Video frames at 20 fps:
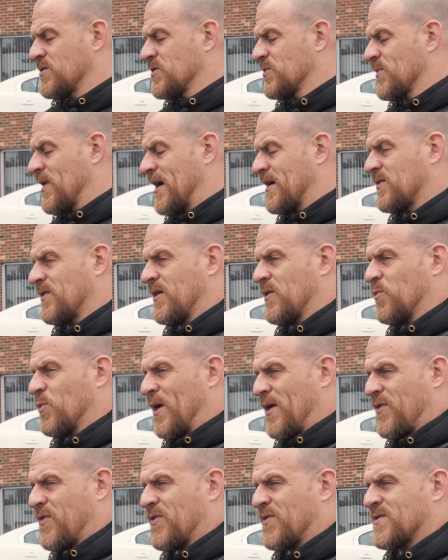directly
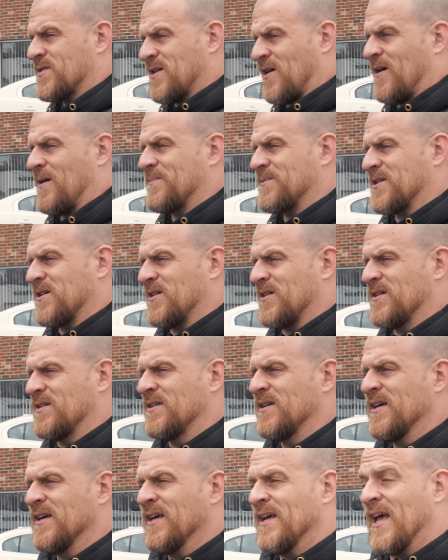with
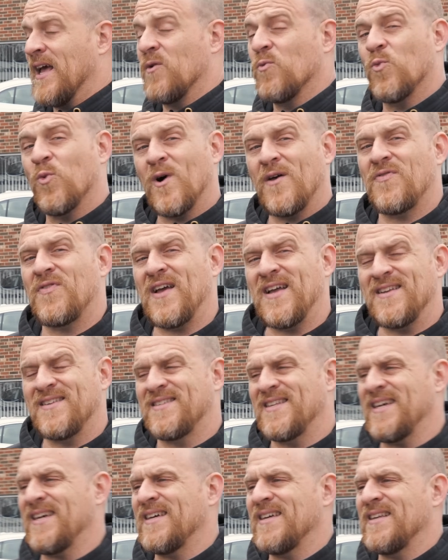Topdon, and what they
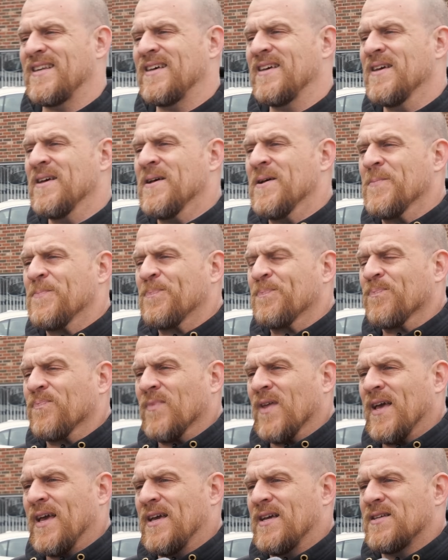did
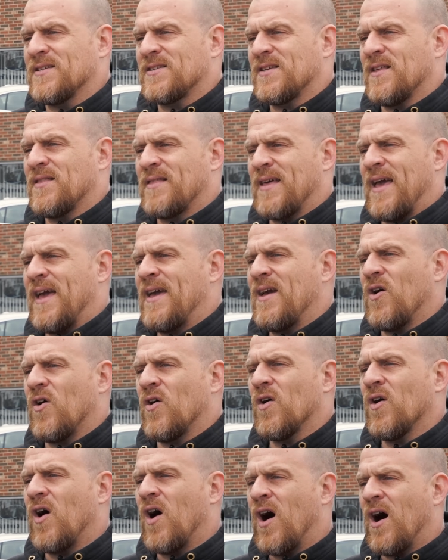is they
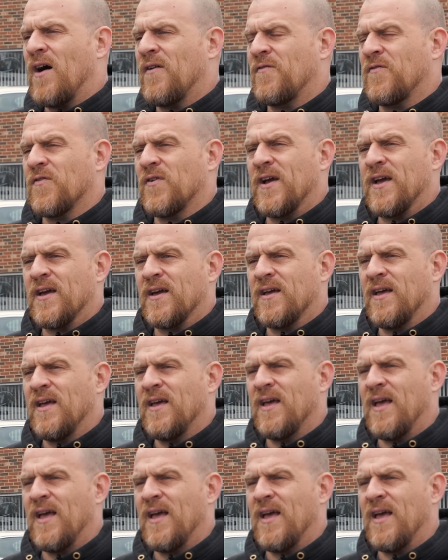are offering